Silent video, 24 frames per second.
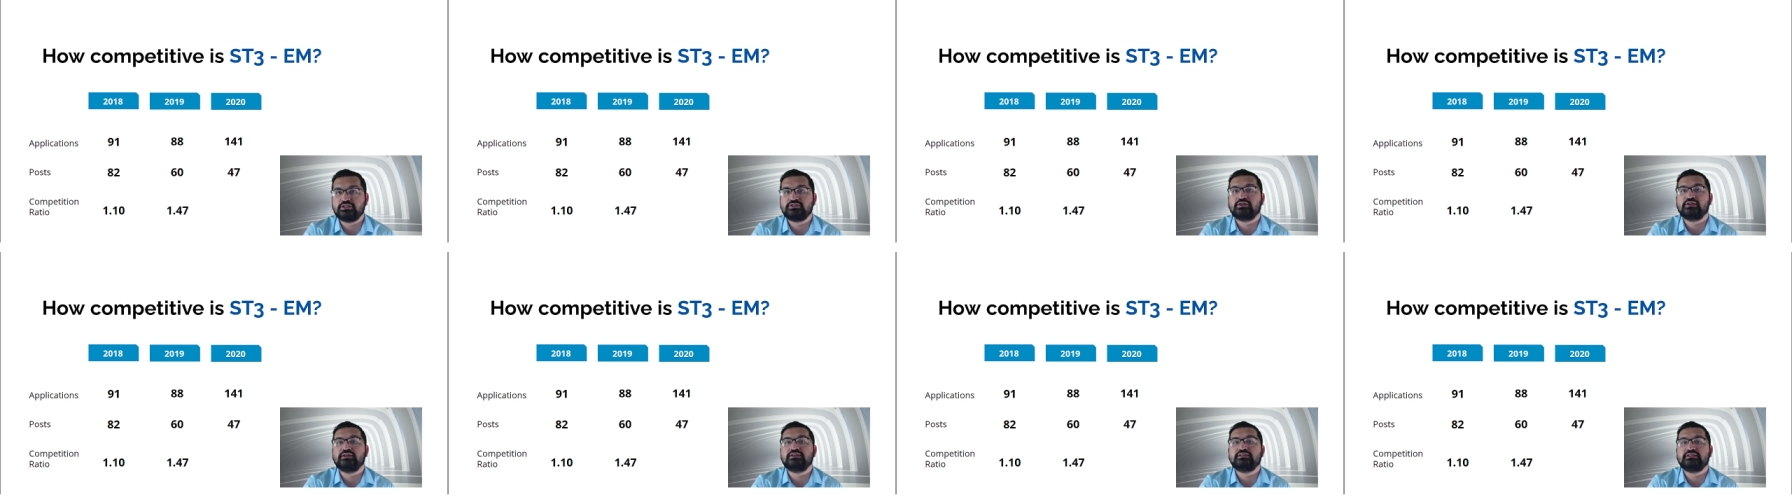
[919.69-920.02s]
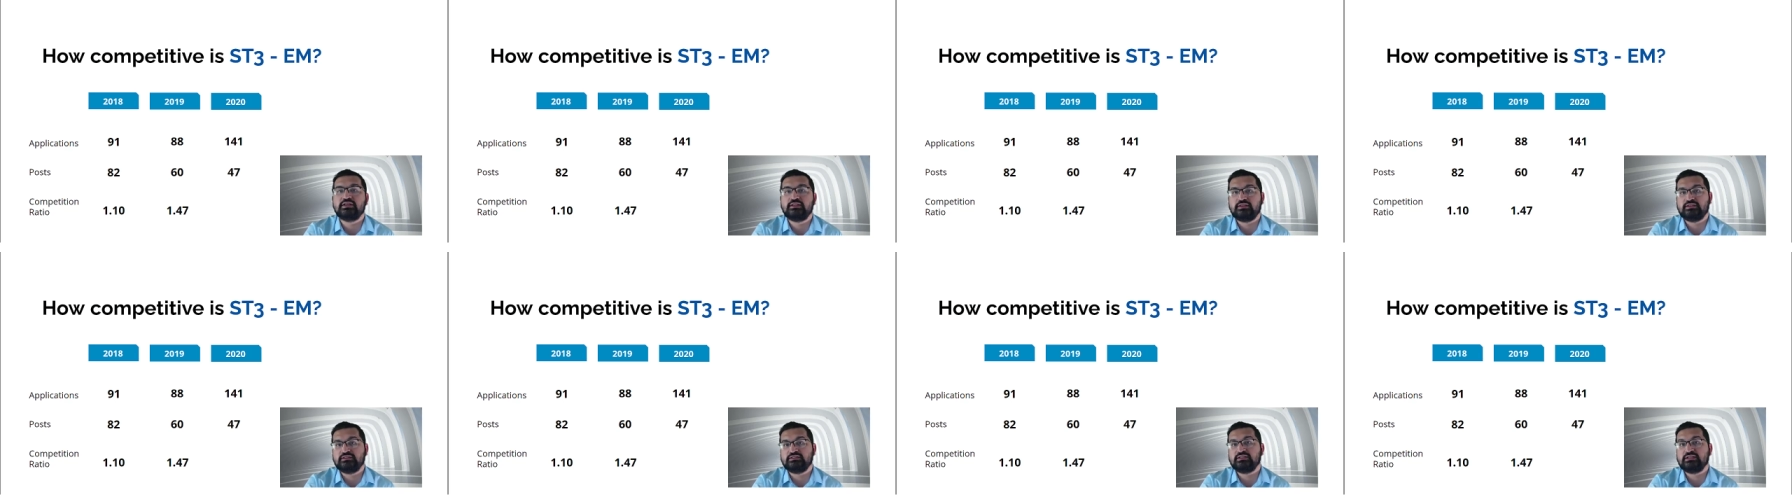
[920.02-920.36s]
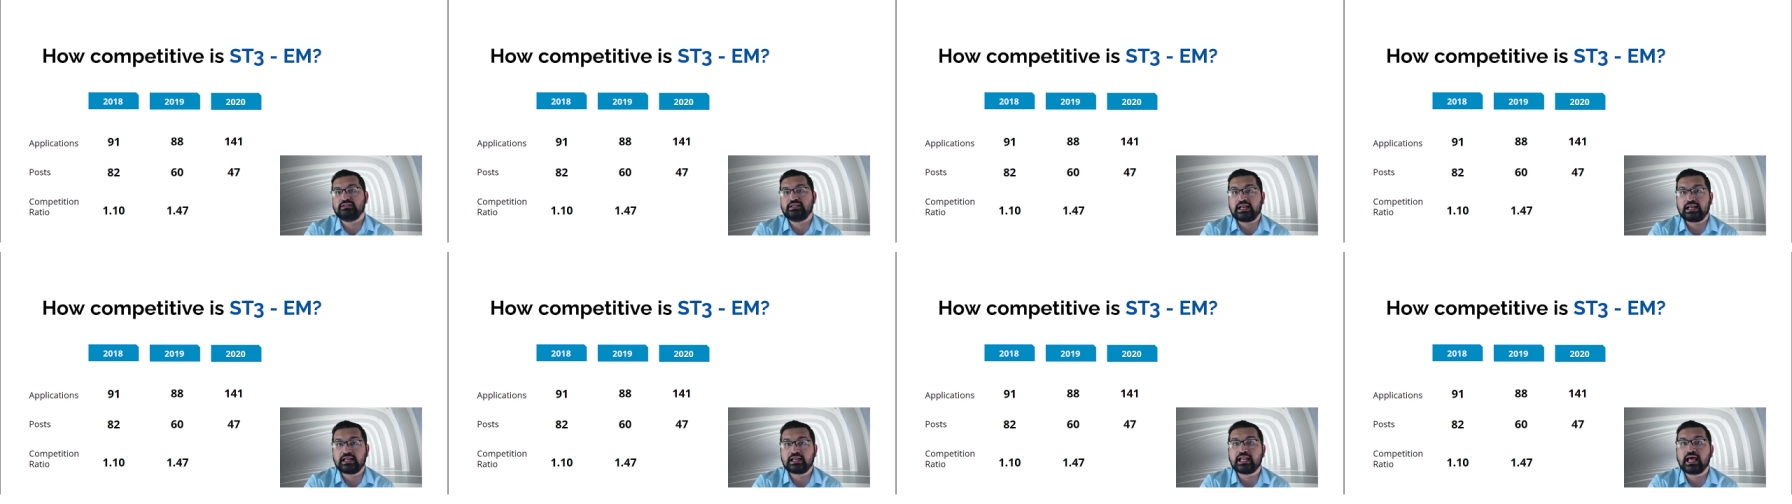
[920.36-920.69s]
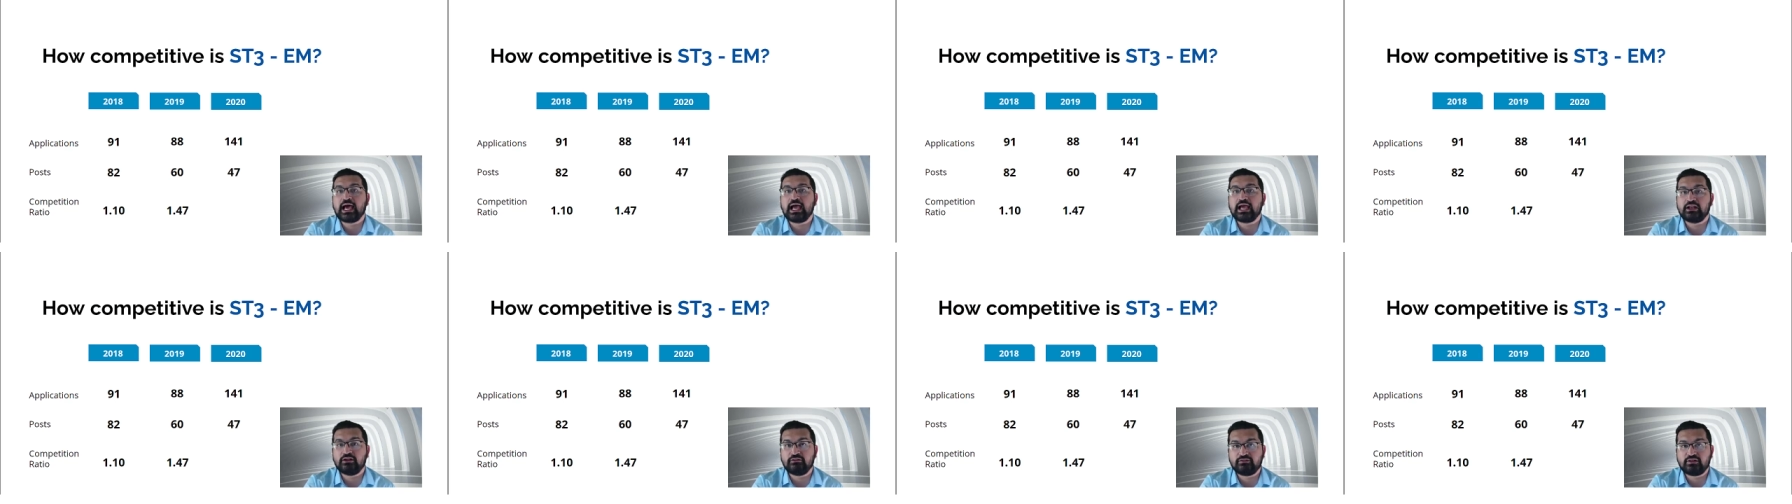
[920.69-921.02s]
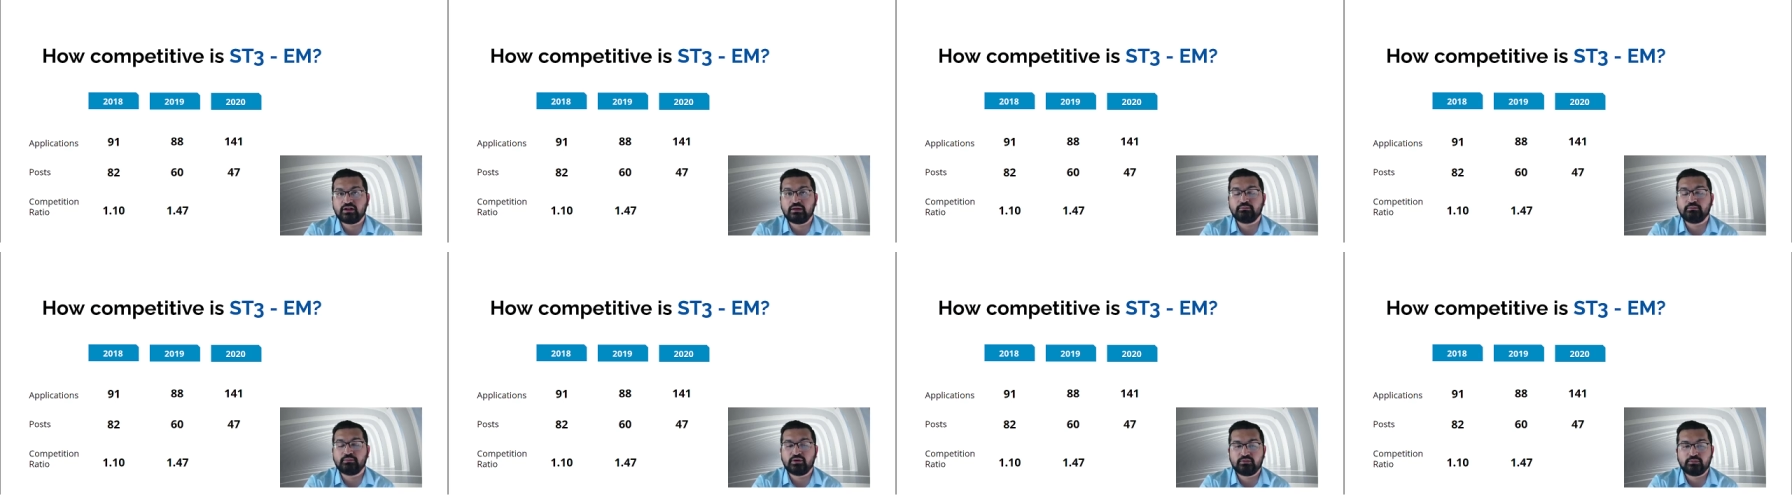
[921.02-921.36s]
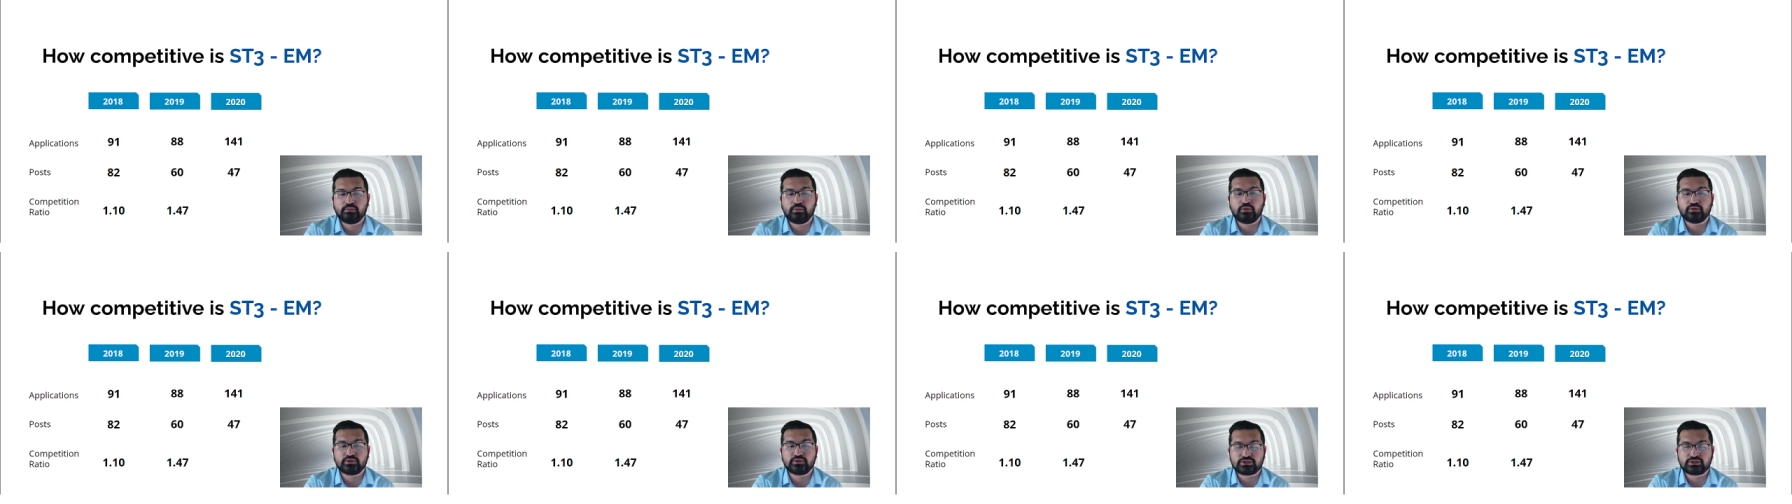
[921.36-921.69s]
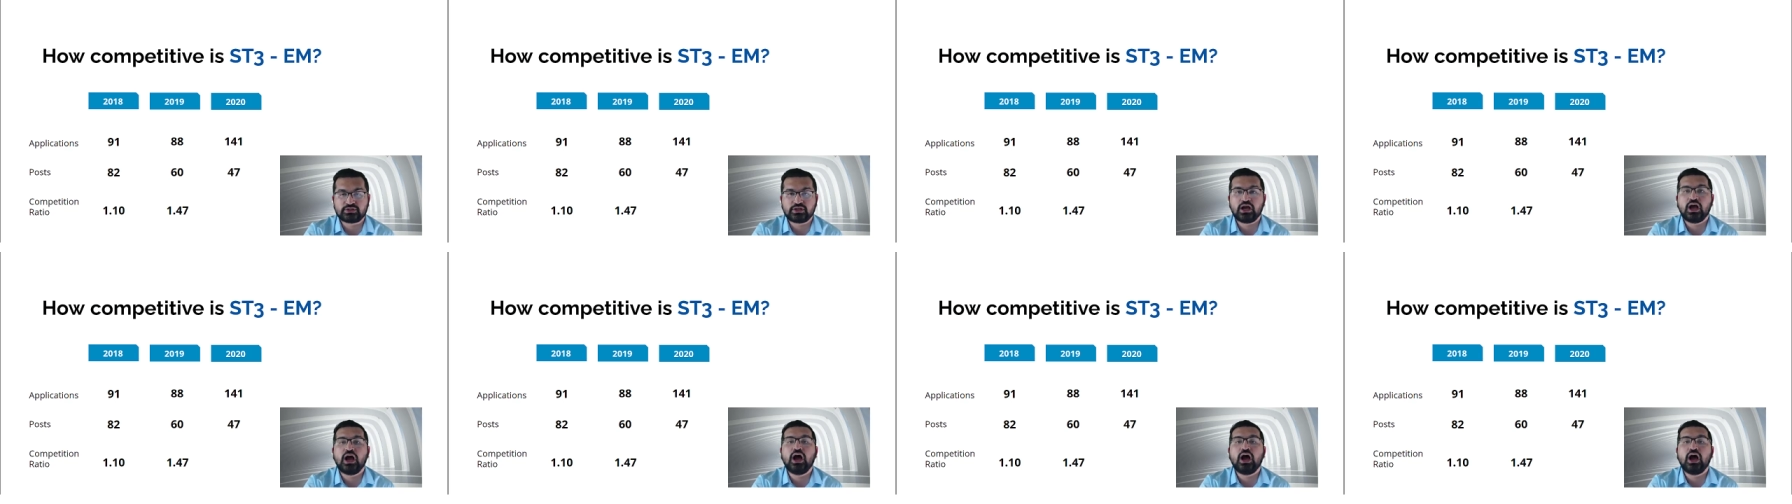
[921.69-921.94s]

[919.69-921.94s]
you can see there's a decline of number of posts